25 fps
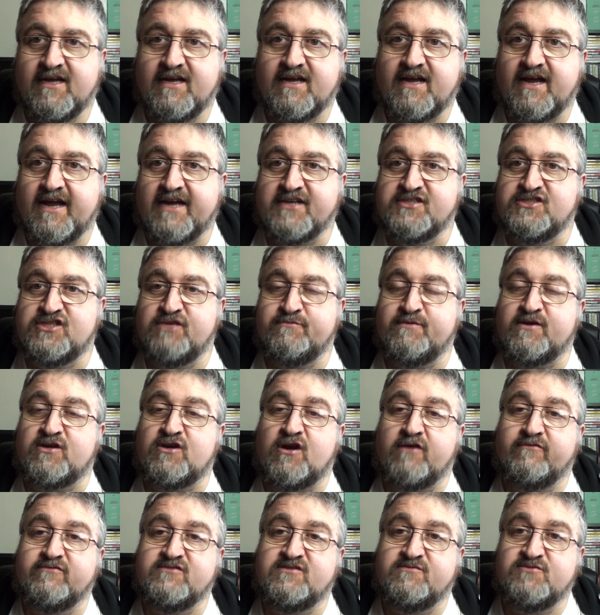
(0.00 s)
I should be
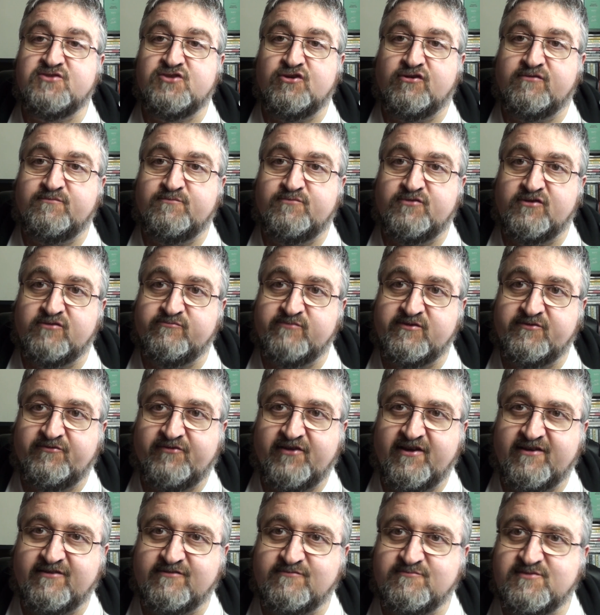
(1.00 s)
covering some John Boorman
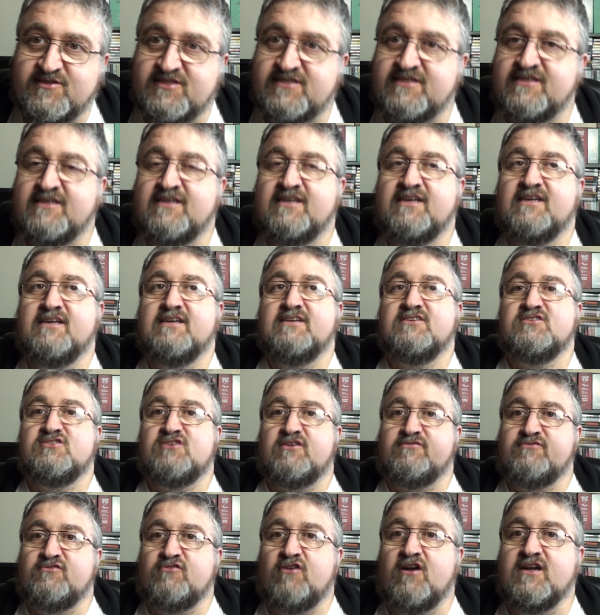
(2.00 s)
films.
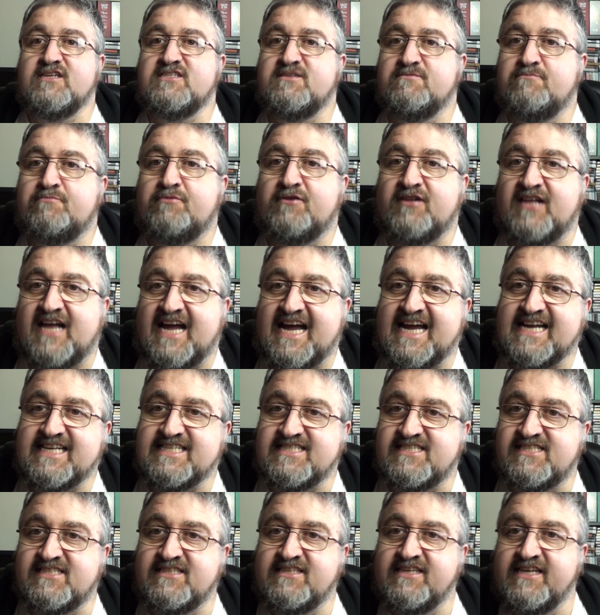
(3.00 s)
So I've got some
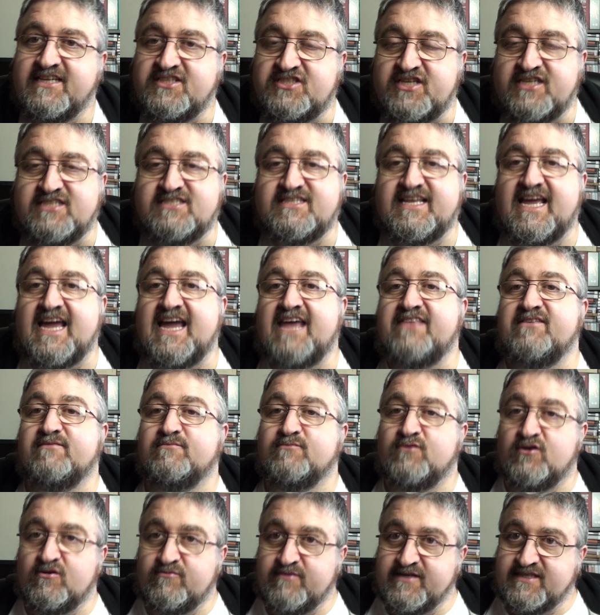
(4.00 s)
plans. It's just that at the
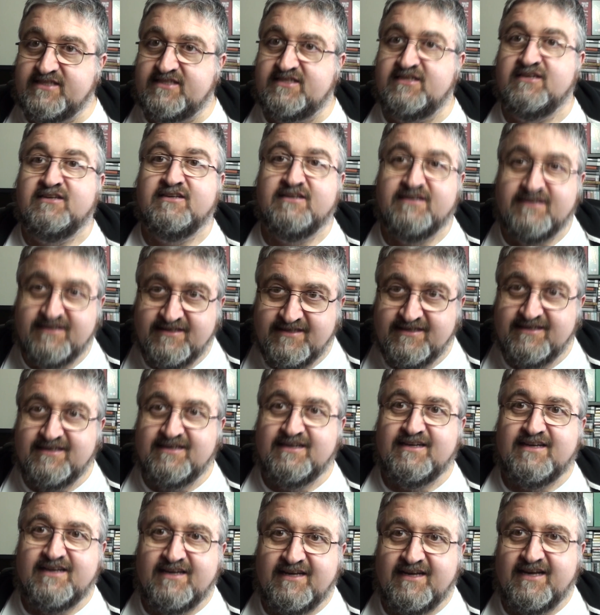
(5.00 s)
moment
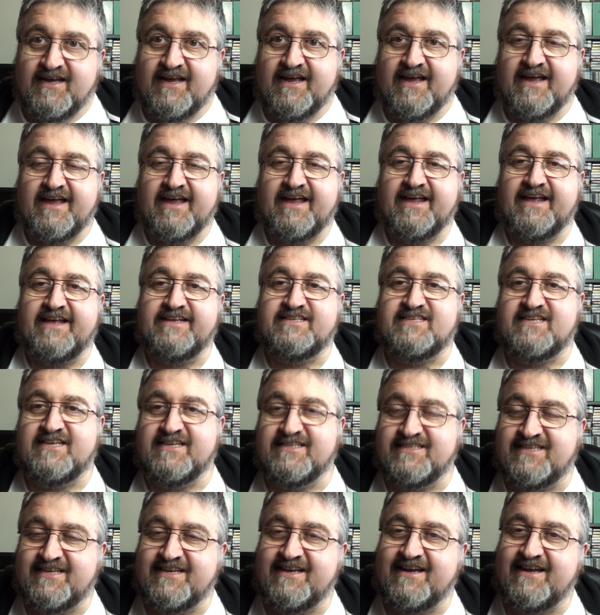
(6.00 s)

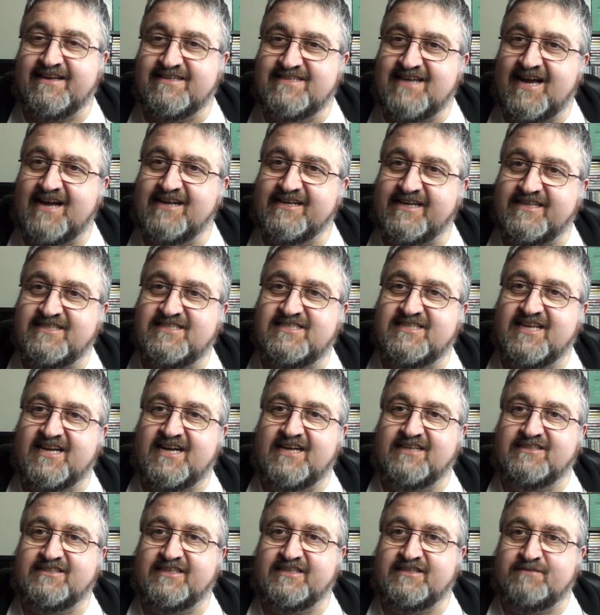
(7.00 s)
it's hard getting
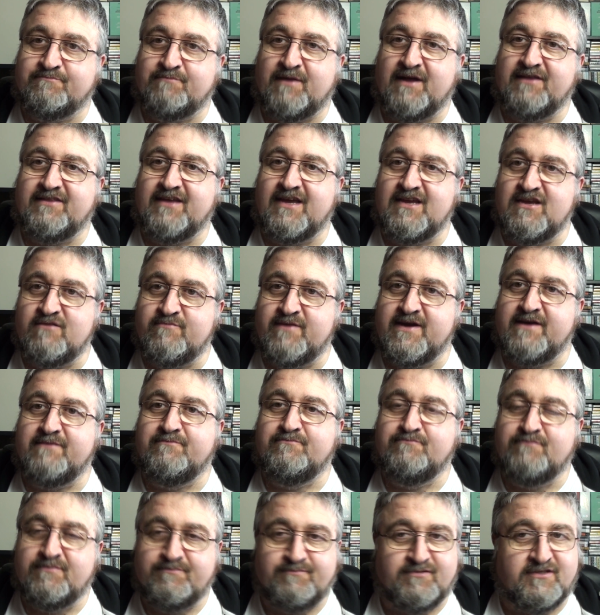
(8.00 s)
started, but I think you'll be
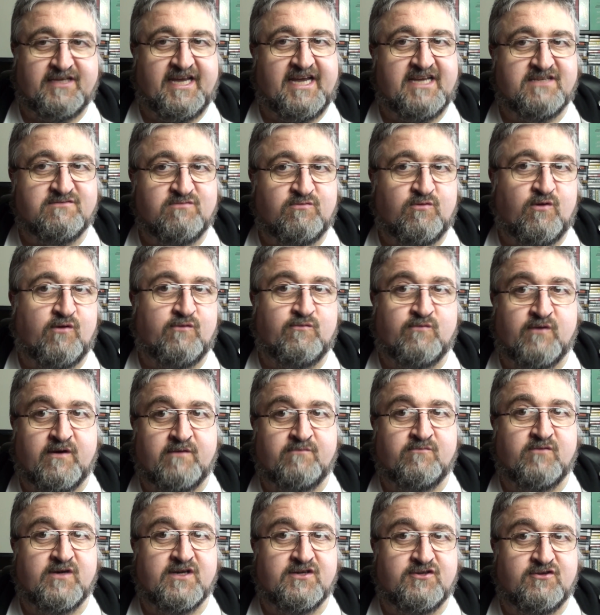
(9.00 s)
pleased with what
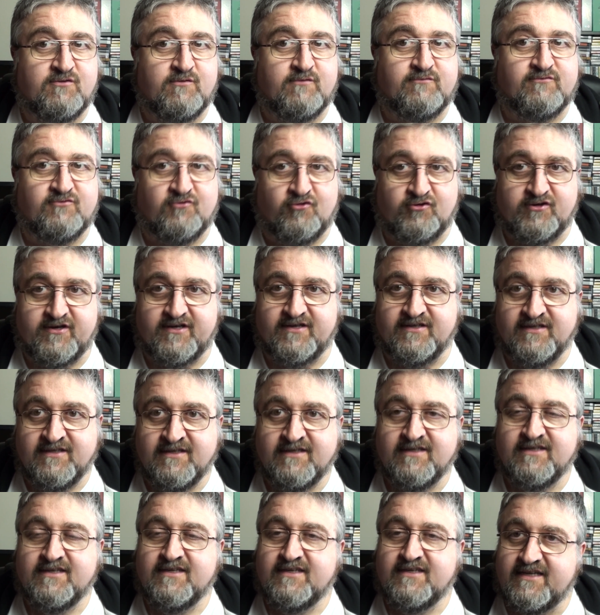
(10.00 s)
I'm going to do with Ronin.
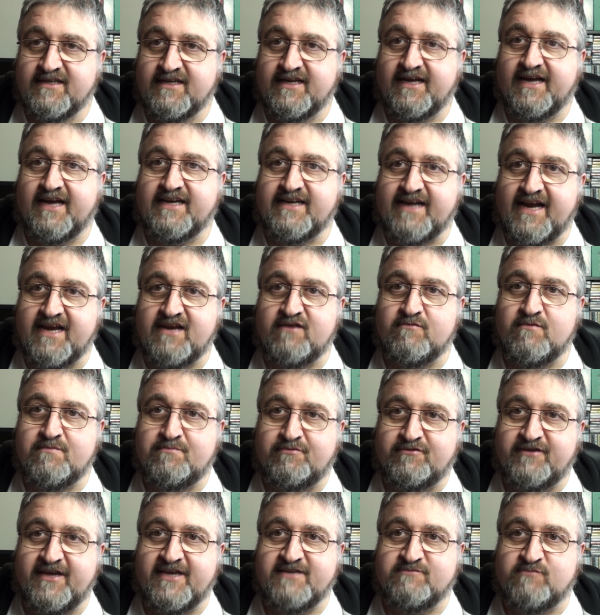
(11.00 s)
And I think you were
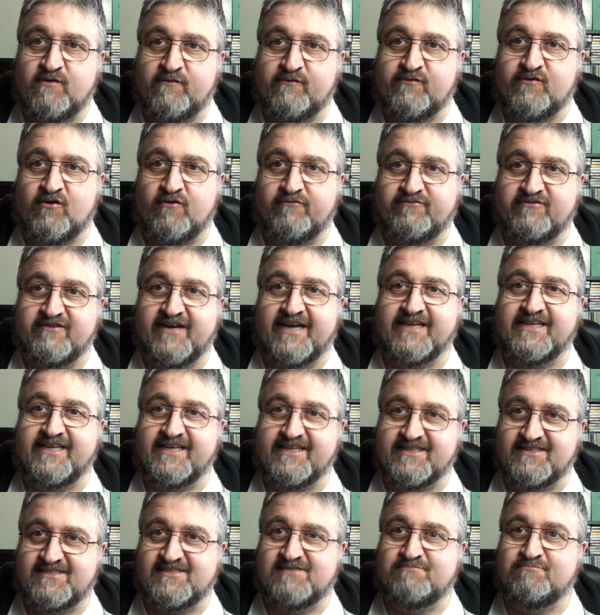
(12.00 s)
pleased with what we've got for
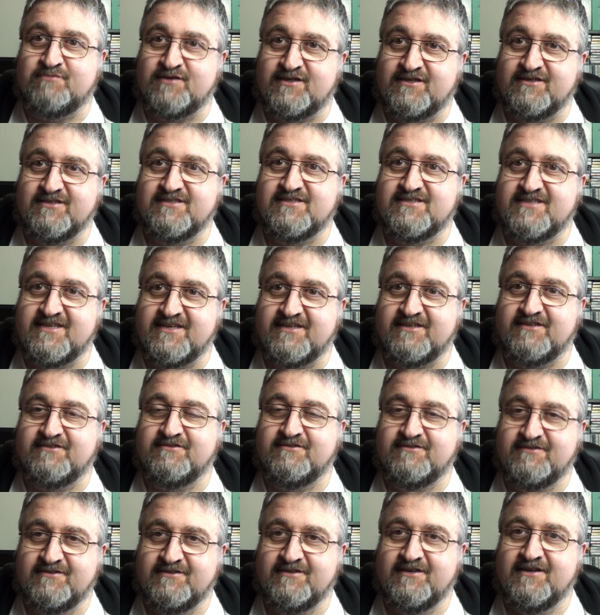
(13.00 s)
Idiots, because
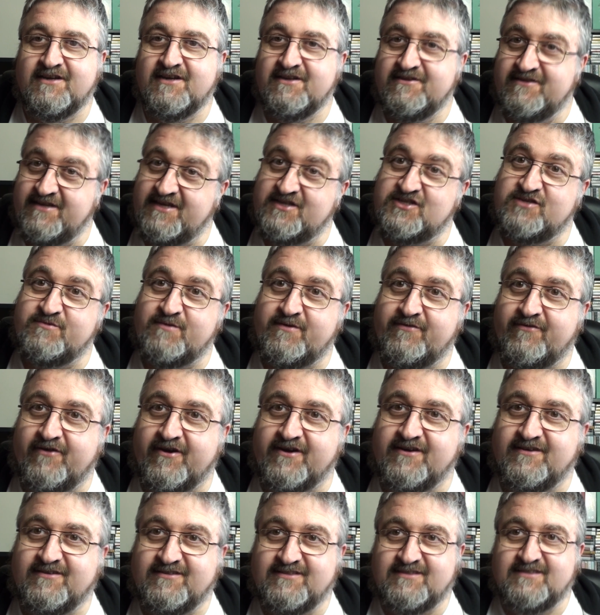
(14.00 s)
they should be
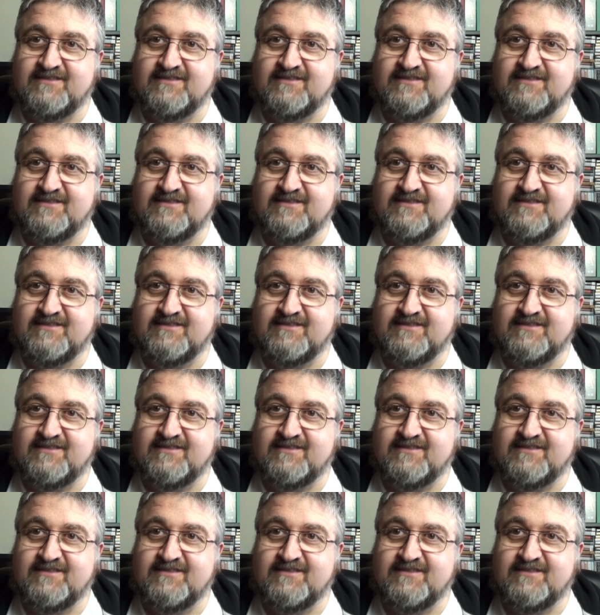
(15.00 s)
fun.